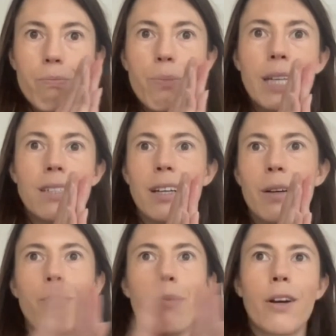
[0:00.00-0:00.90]

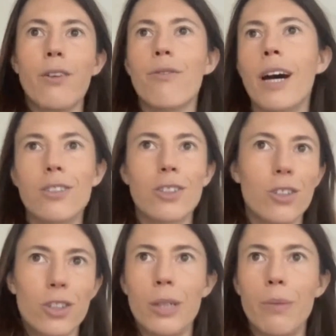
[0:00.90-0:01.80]
basic, better,
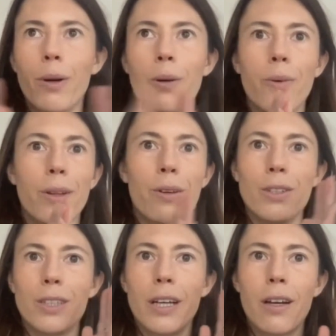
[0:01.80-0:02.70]
faster, cheaper, whether
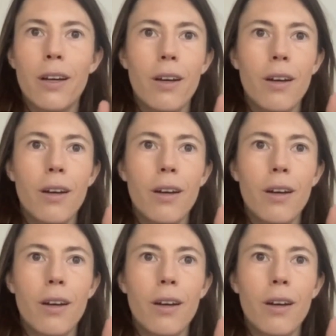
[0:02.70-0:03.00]
it's like